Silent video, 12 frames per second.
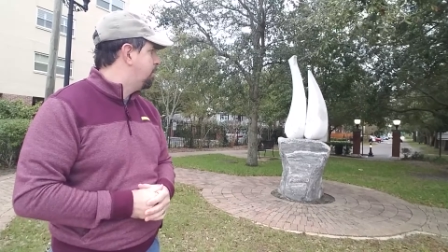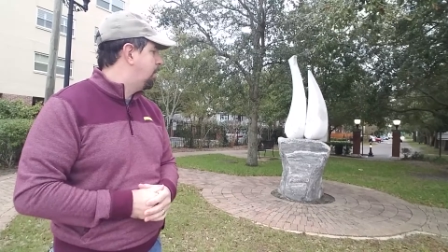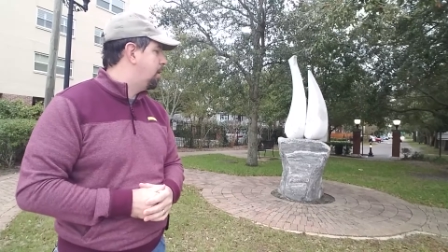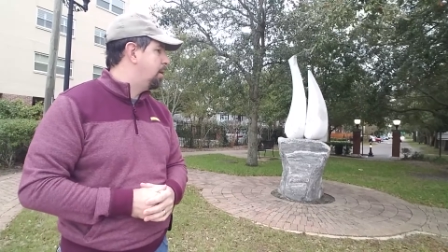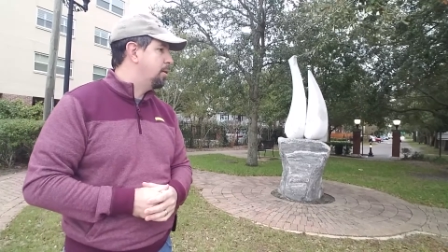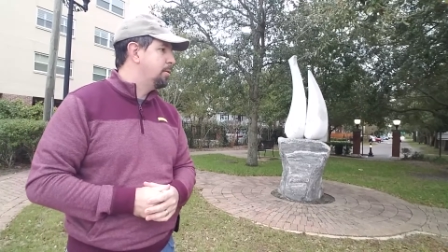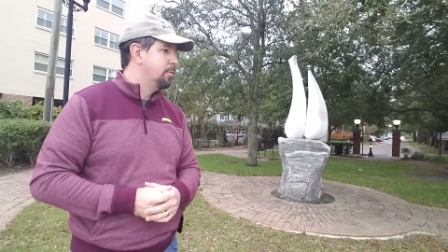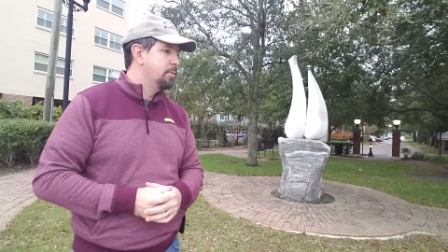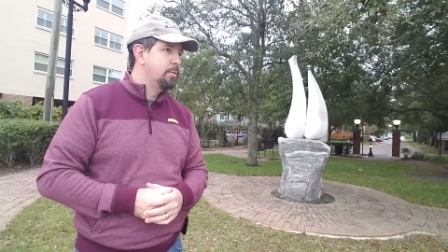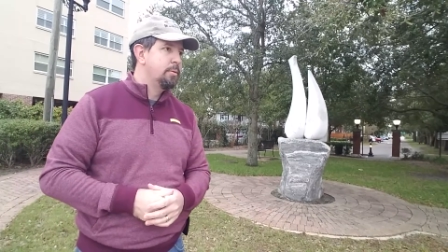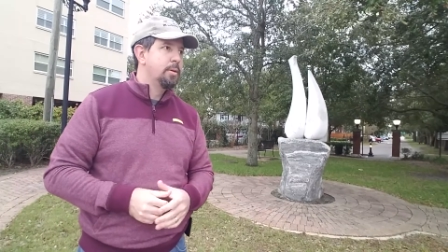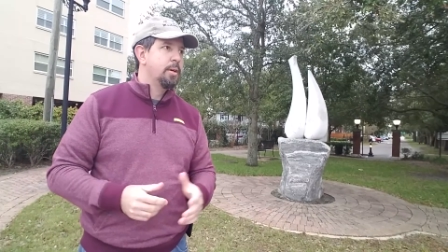or,
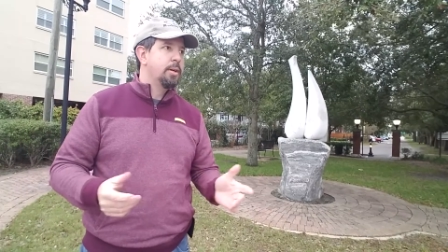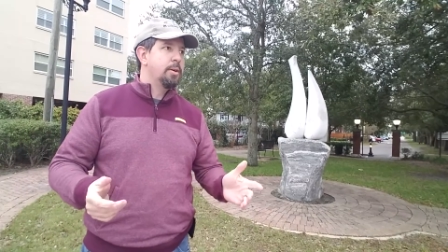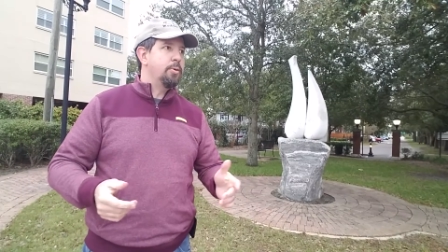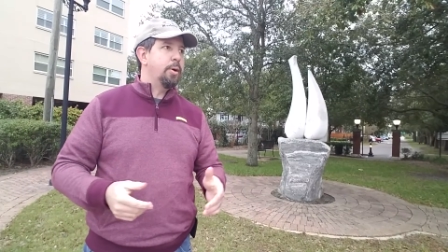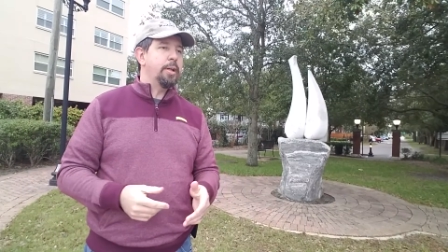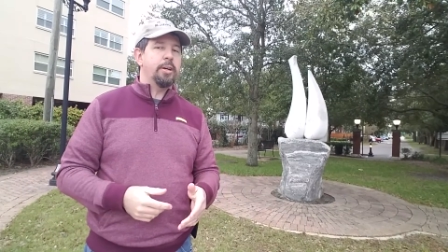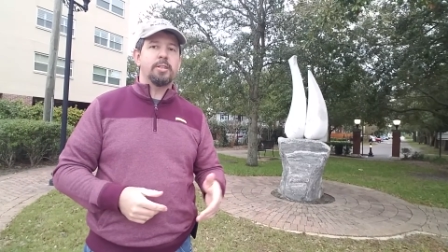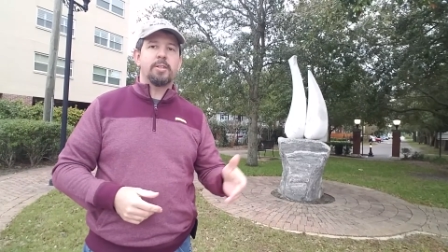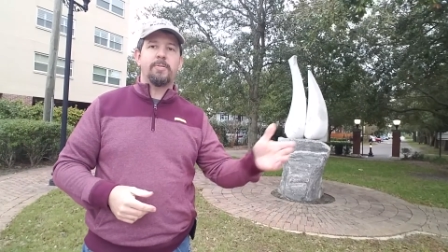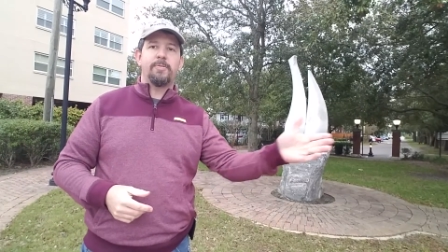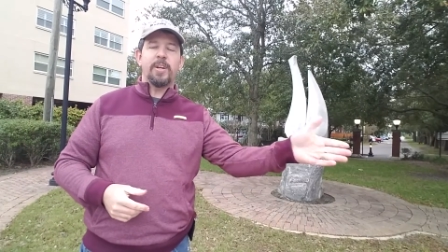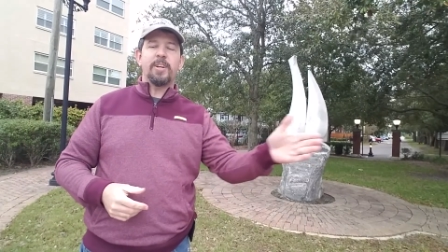well, there's
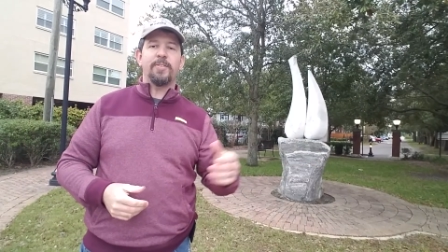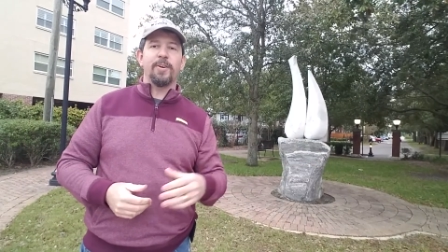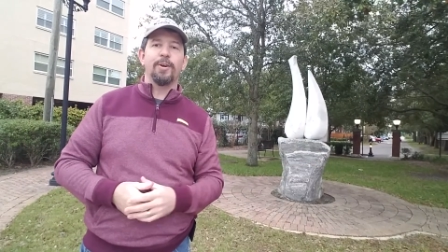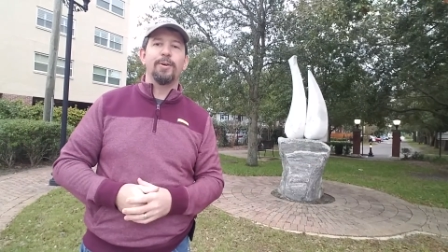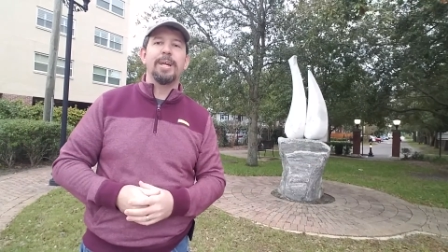fish food.